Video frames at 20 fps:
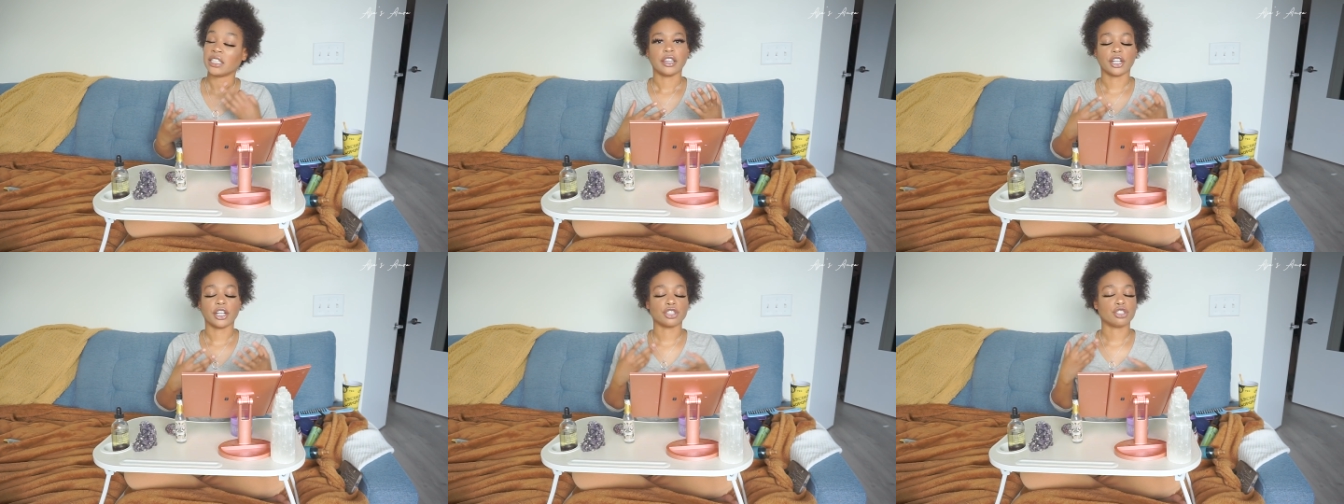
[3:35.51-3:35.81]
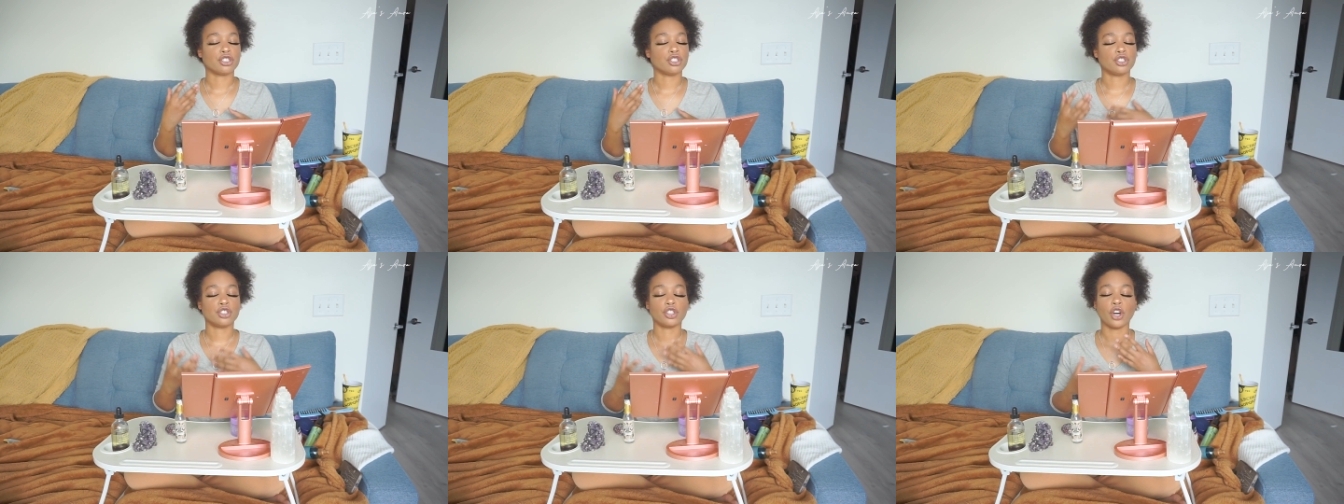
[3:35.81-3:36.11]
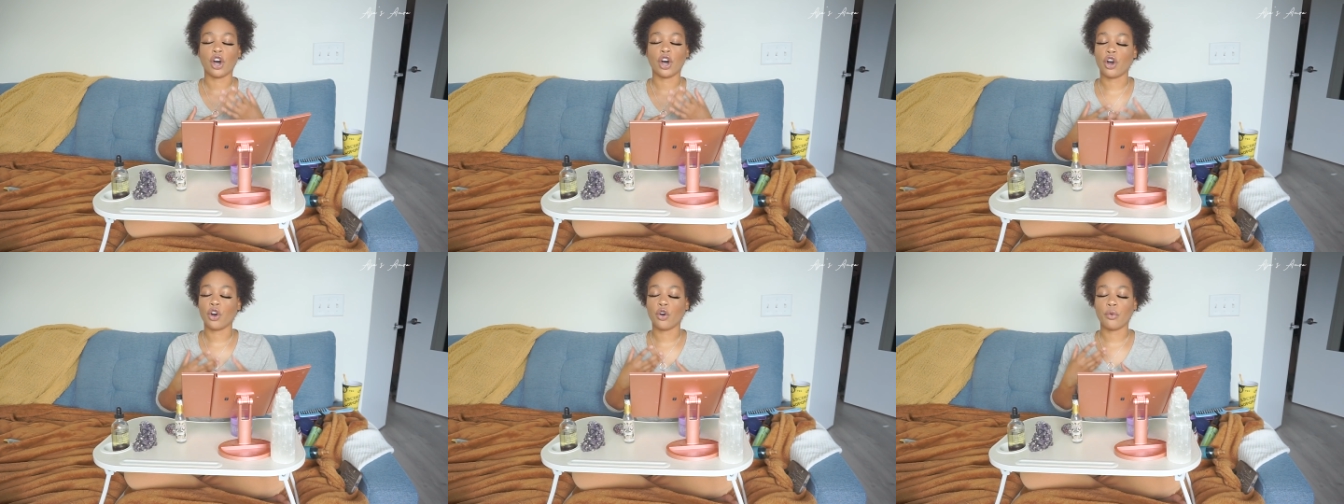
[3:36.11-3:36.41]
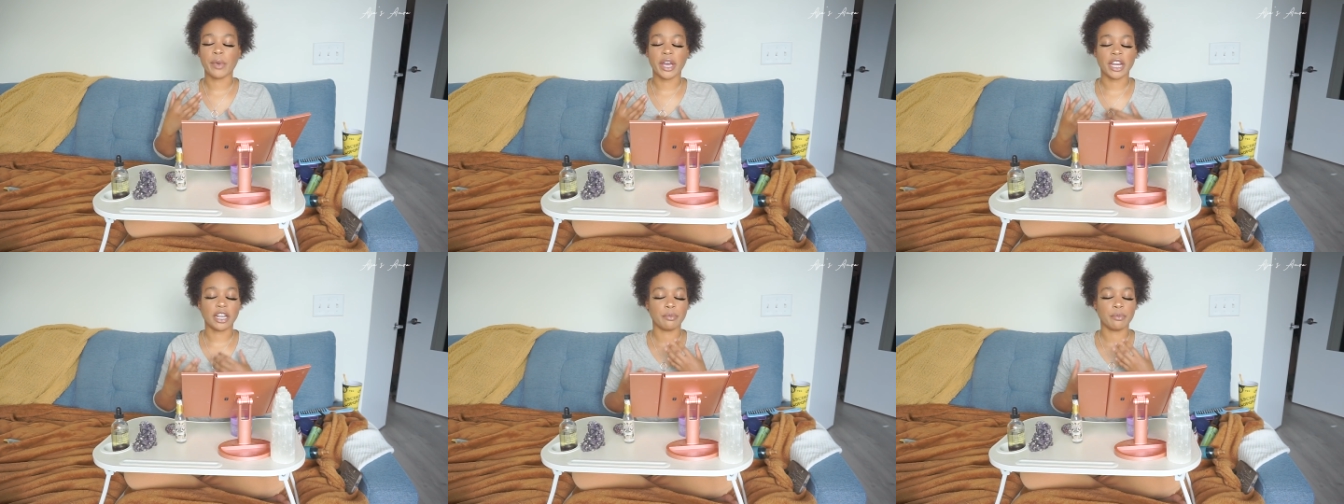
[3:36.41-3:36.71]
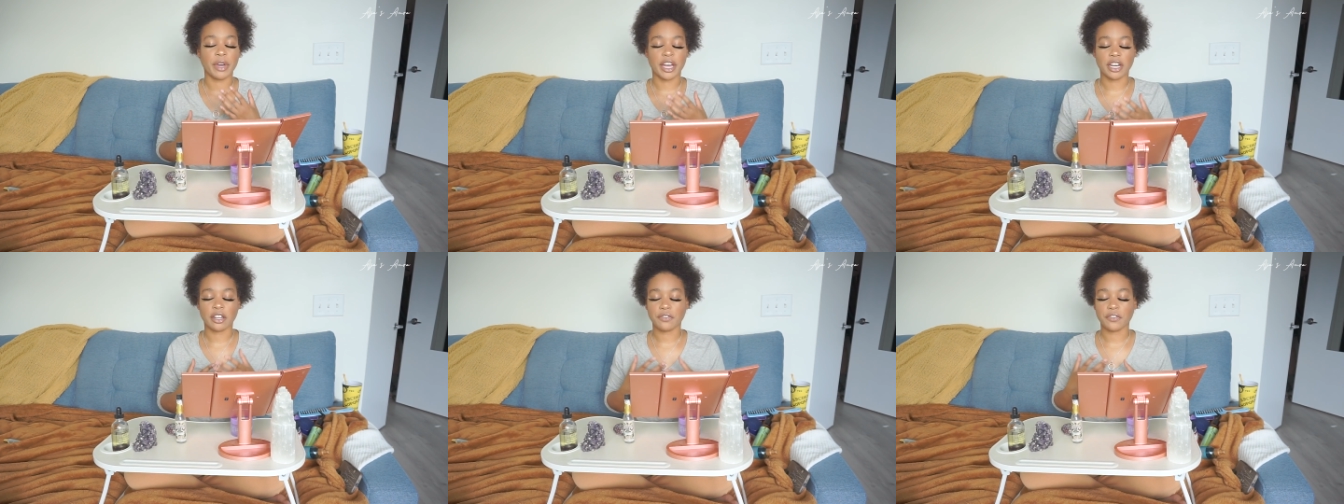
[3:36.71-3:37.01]
There's so many
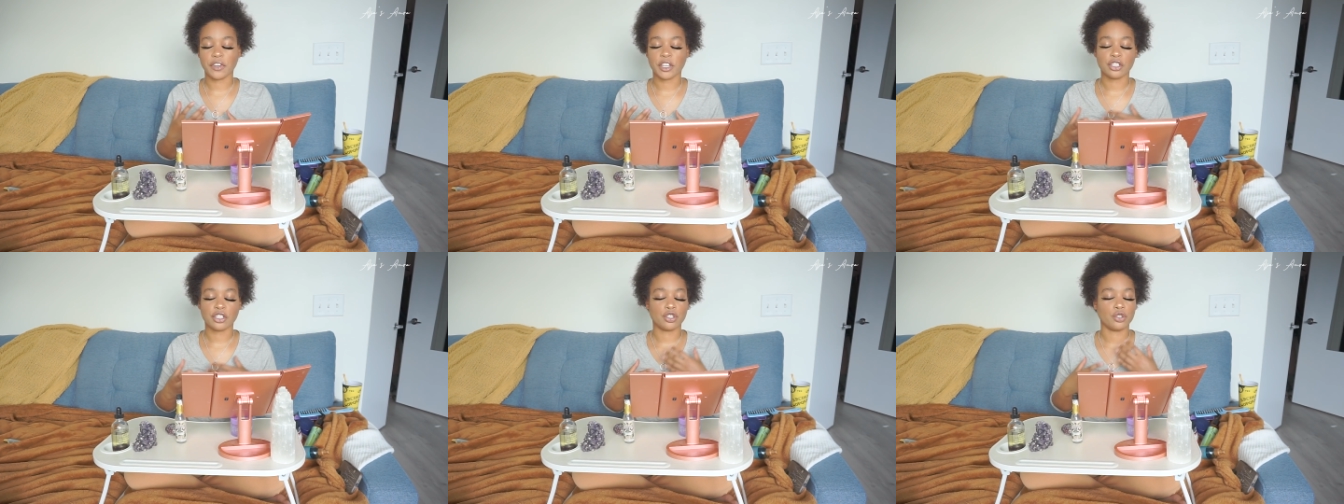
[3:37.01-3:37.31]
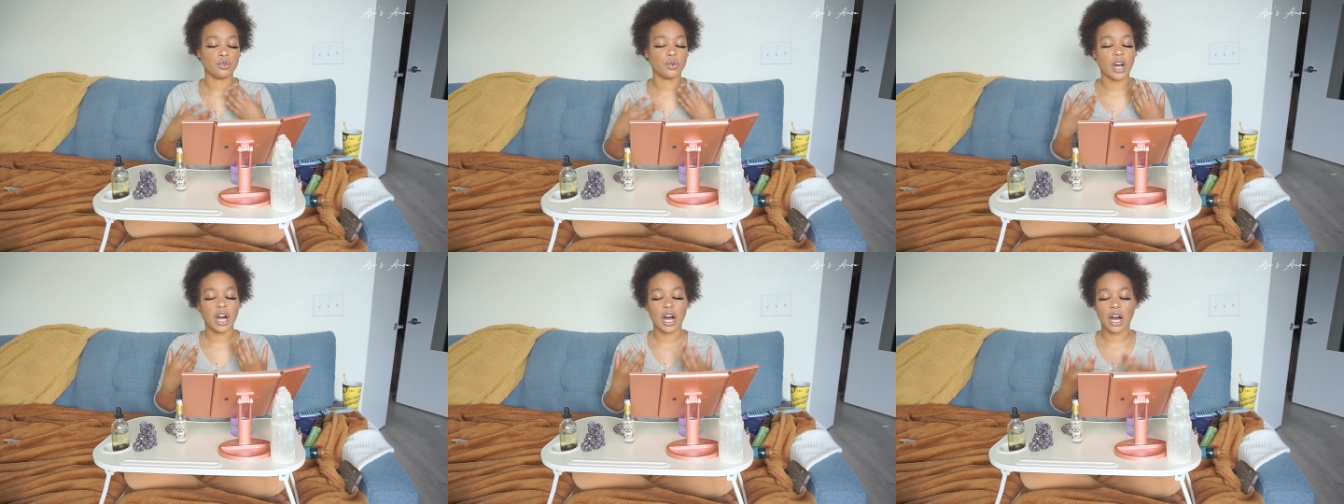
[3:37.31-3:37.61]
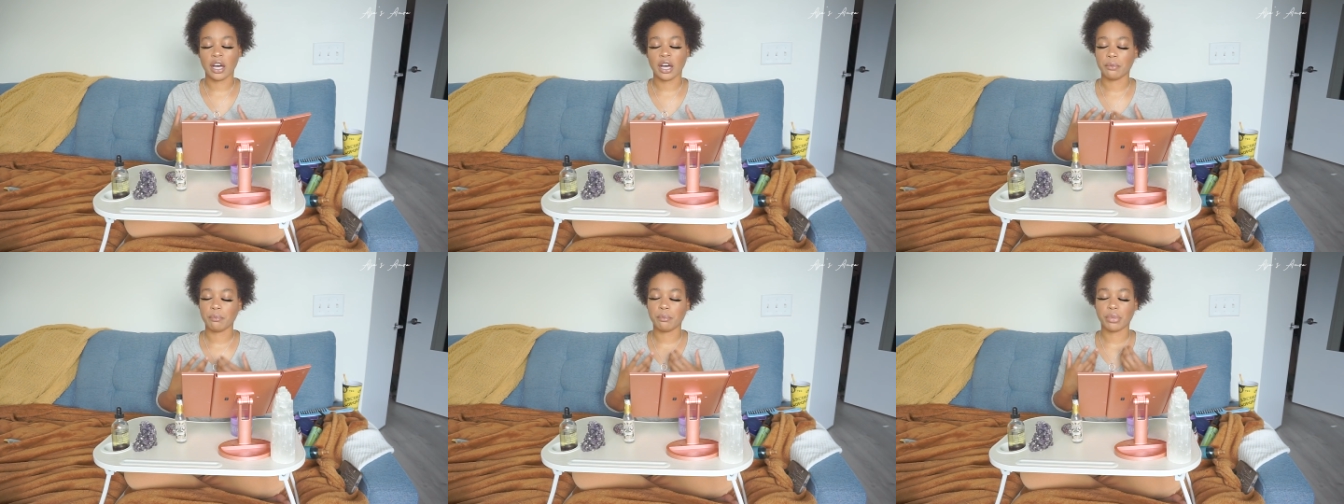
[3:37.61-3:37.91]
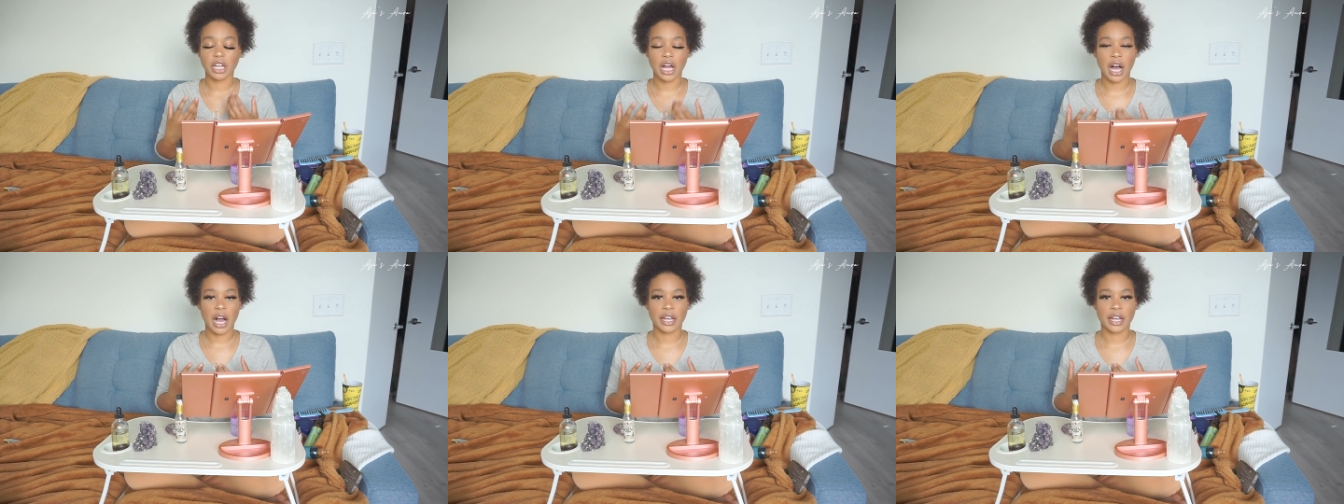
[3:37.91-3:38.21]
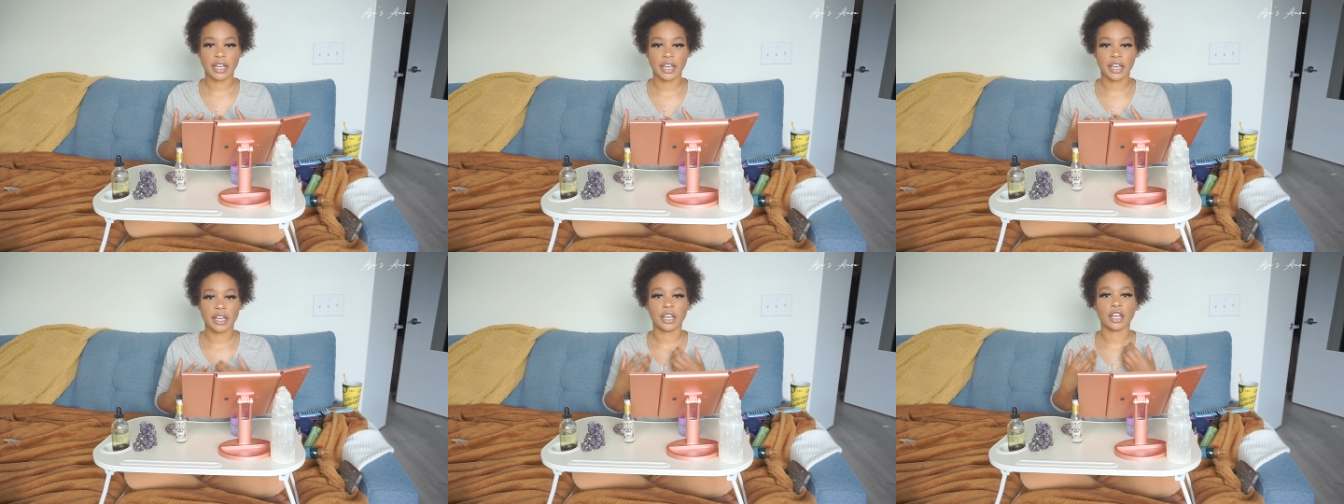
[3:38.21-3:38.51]
benefits to
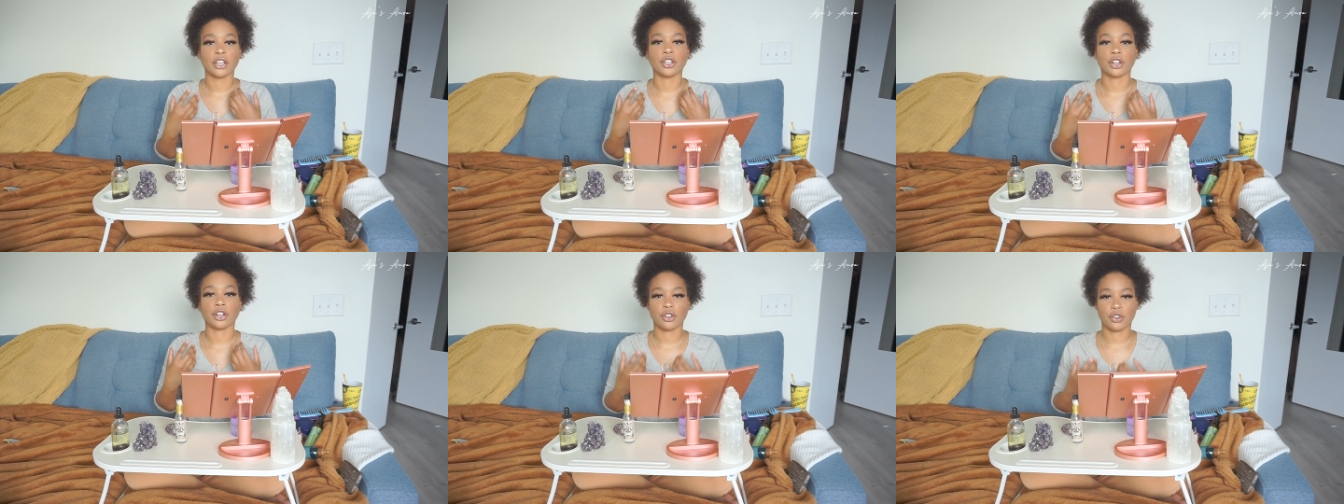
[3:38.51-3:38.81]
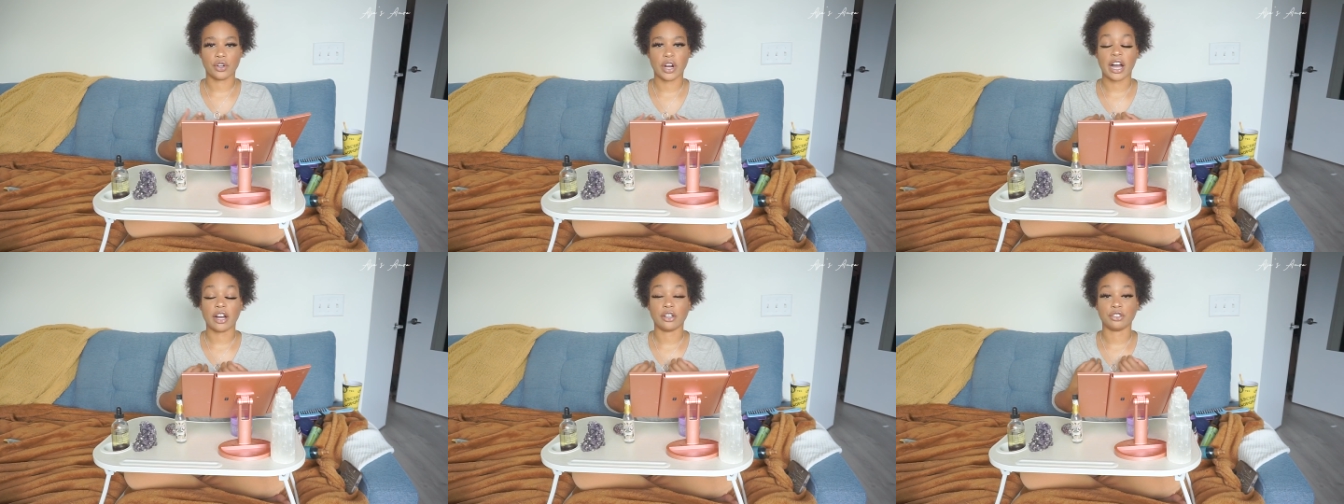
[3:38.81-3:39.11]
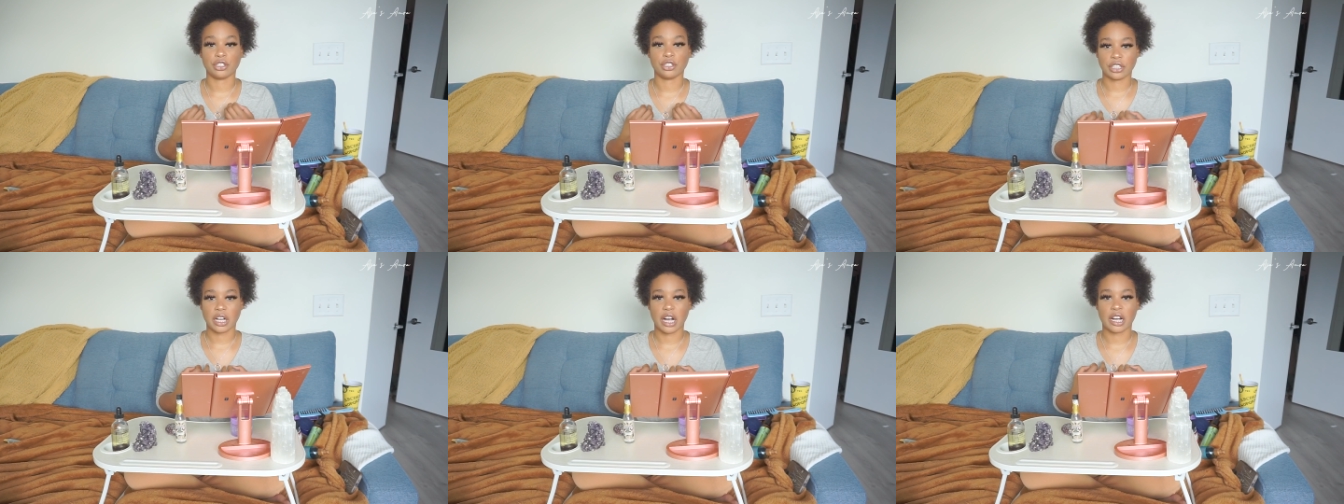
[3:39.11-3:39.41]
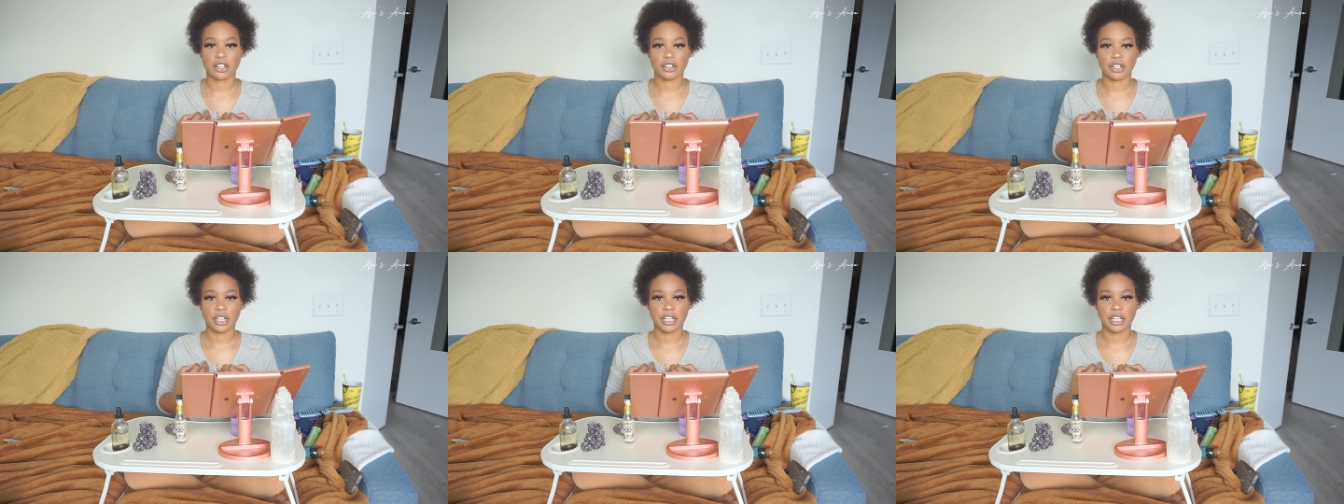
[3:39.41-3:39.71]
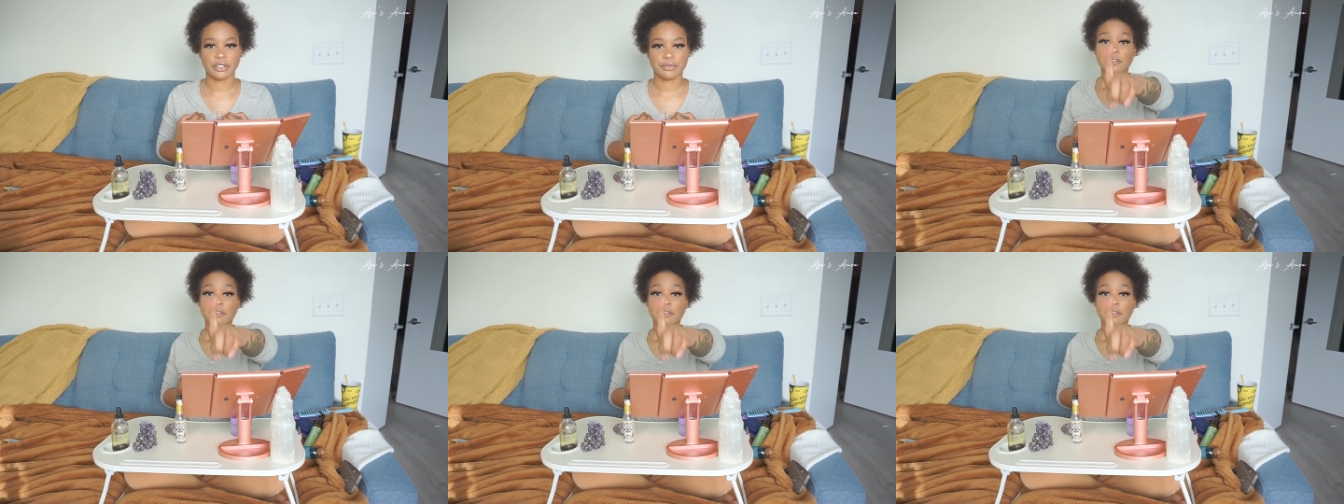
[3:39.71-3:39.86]
unblocking your crown chakra.